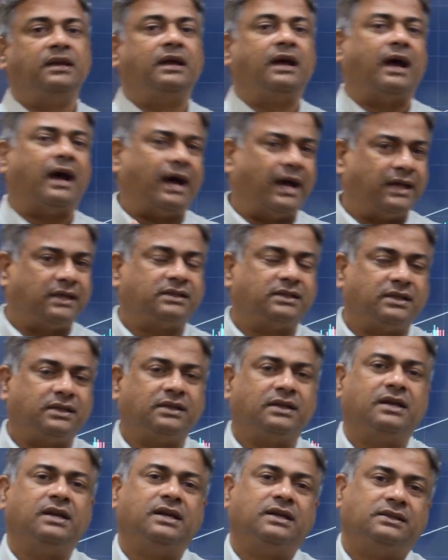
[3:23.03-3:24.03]
I think
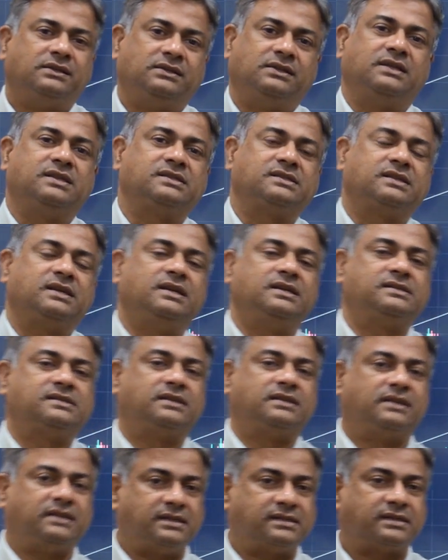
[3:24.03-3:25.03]
this is a
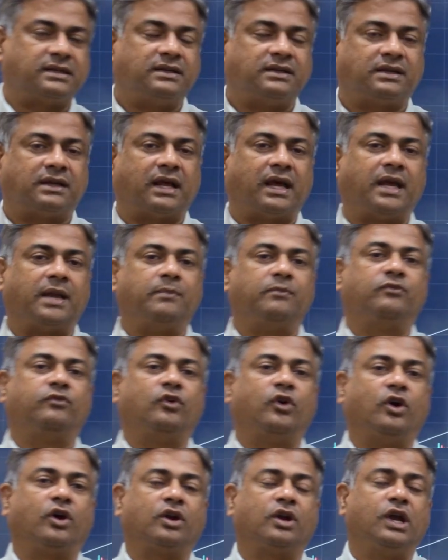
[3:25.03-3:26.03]
decent time
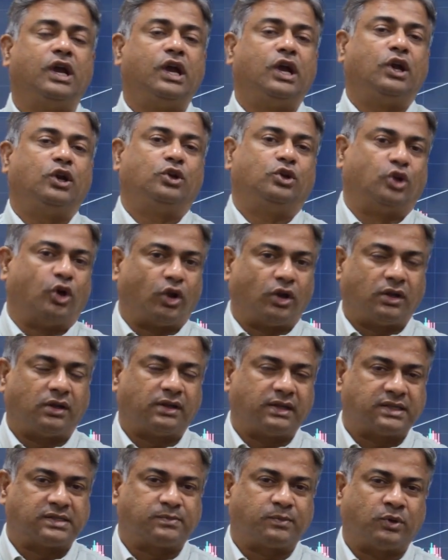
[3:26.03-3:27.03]
for dollar
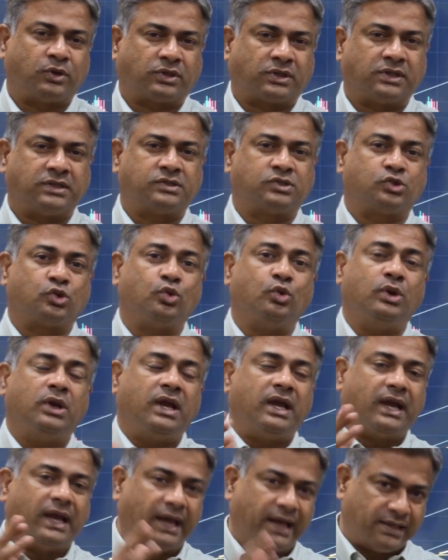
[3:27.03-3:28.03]
exporters to
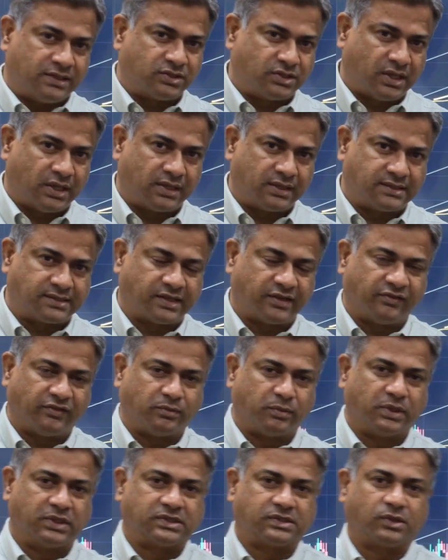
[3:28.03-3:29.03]
hedge their
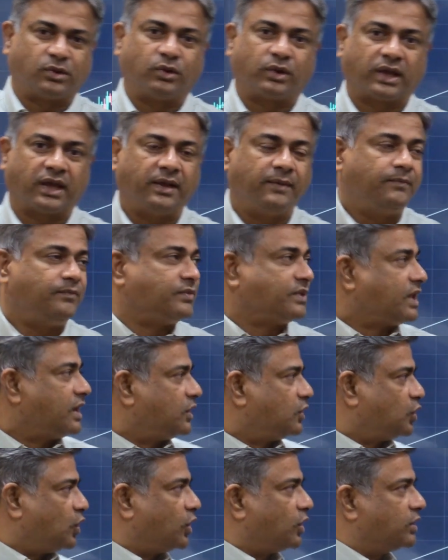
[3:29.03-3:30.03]
receivables. Okay,
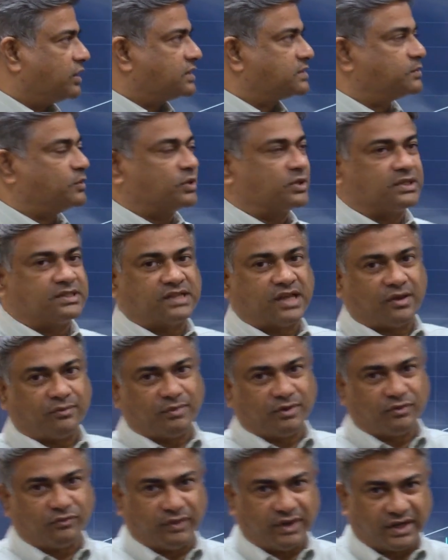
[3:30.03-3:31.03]
dollar exporters have
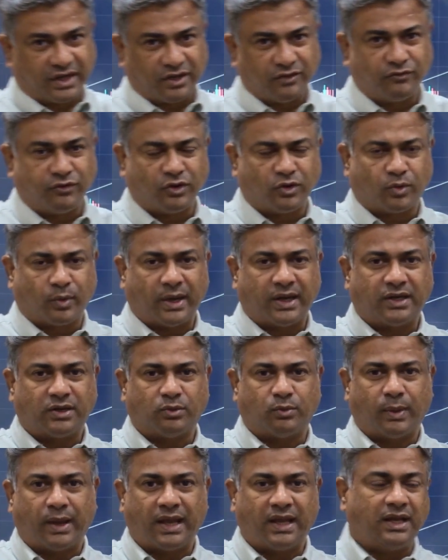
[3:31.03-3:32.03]
been waiting for quite a
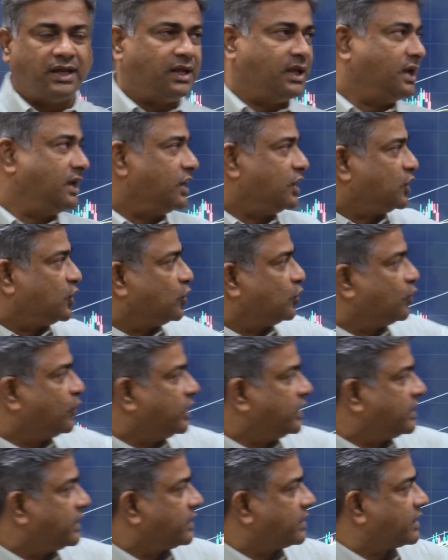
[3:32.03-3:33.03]
while. It
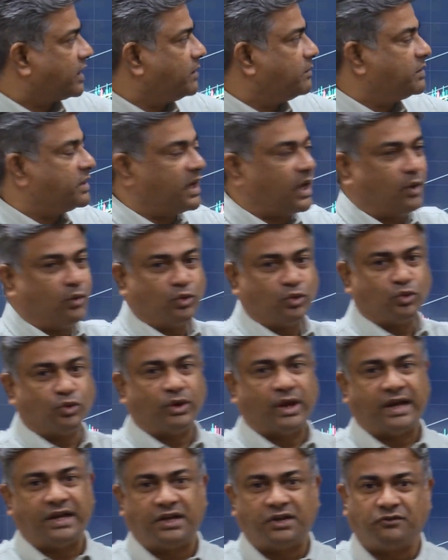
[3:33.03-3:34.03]
had come down to
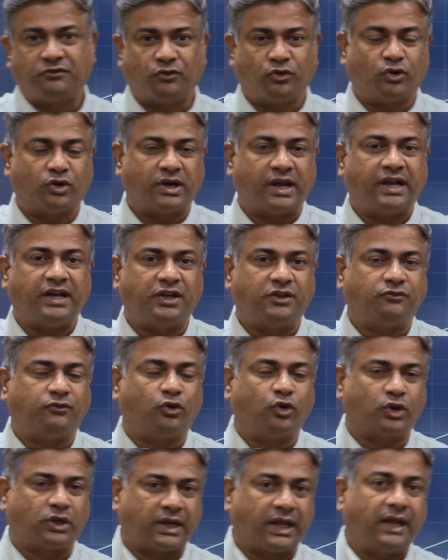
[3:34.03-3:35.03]
94,
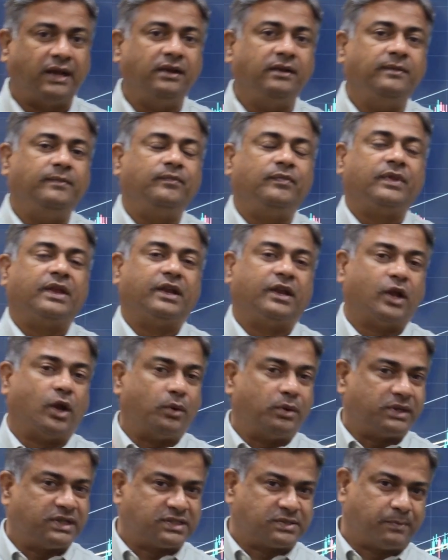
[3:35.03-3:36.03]
94.10. Now
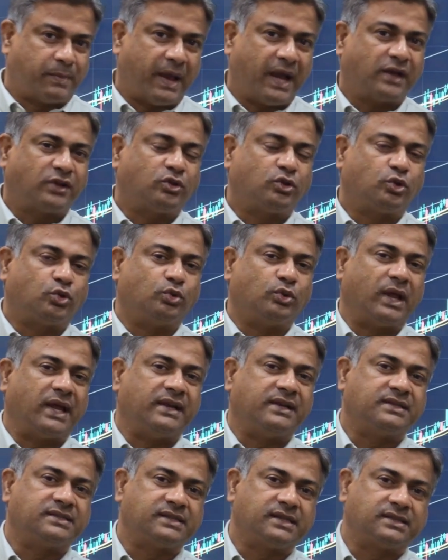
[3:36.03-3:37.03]
it is back to
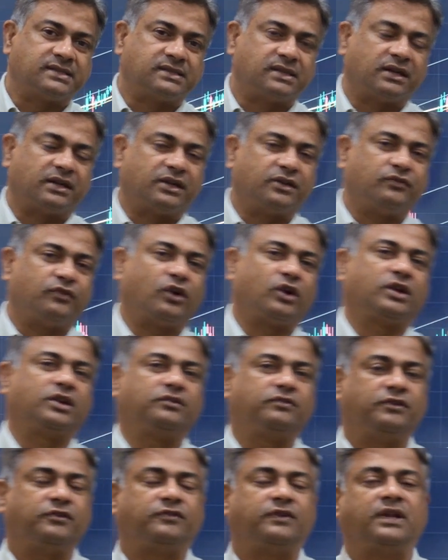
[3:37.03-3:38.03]
96, 30, 40,
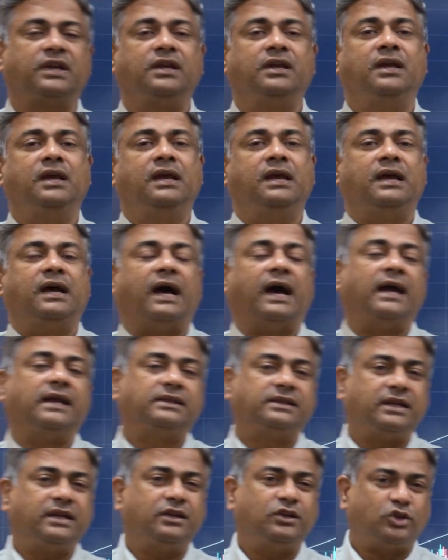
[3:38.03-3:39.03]
50. I
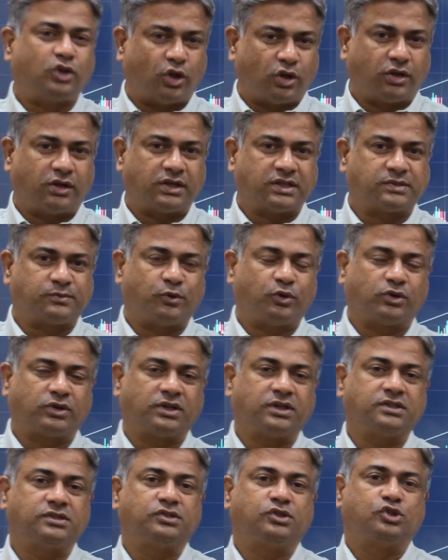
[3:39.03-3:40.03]
think dollar
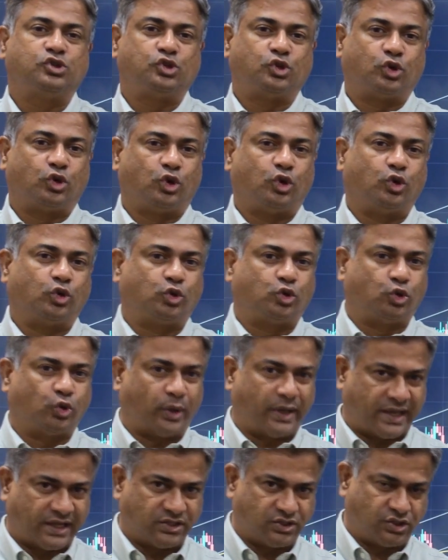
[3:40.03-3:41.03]
exporters should look to
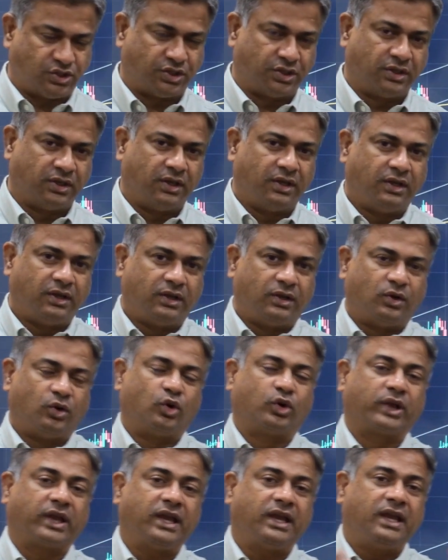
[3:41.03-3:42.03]
hedge.
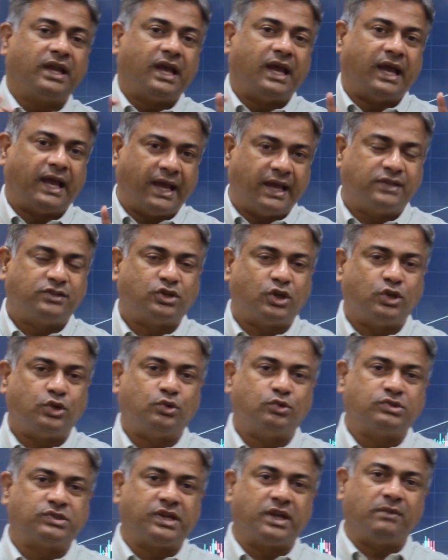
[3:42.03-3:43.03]
Okay, hedge
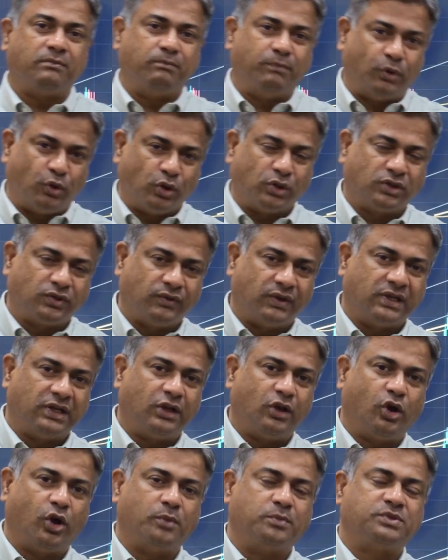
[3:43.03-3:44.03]
using both vanilla
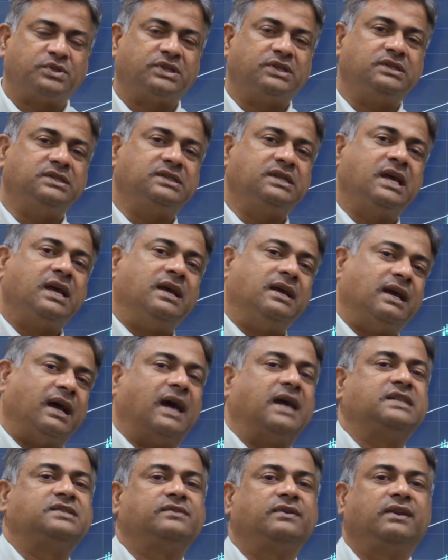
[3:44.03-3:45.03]
options
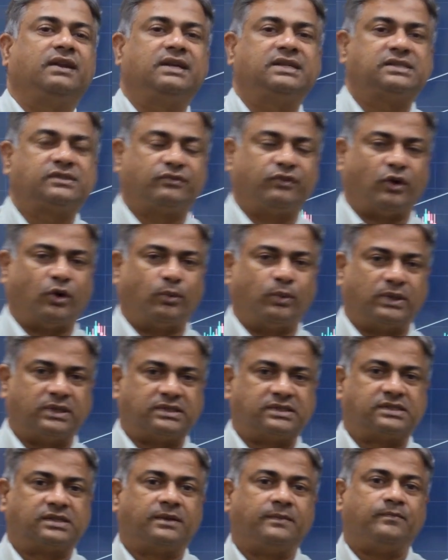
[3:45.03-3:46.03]
as well as
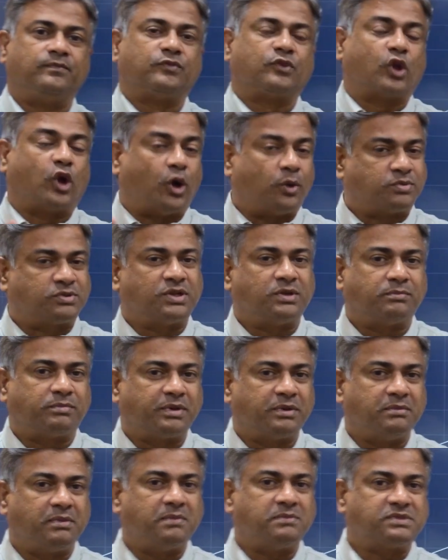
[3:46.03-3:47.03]
forwards. Option
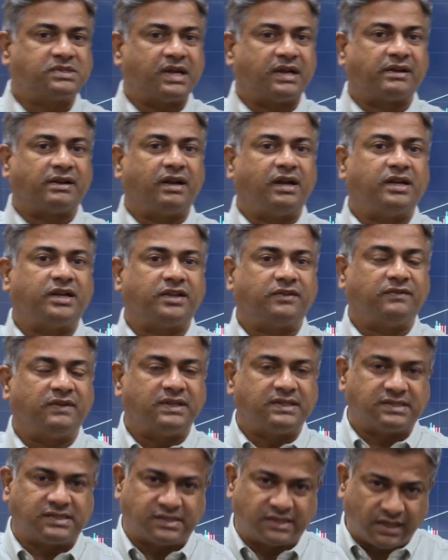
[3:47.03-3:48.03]
premiums are relatively
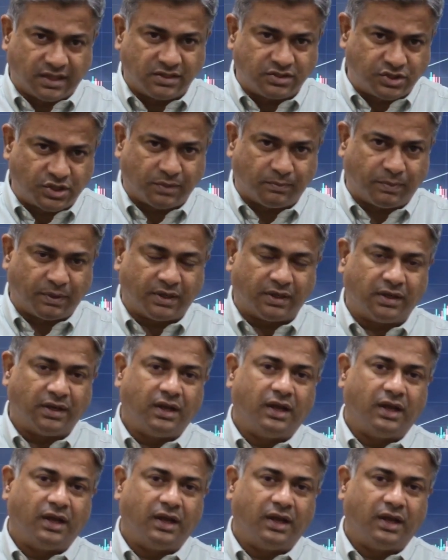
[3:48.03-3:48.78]
still cheaper,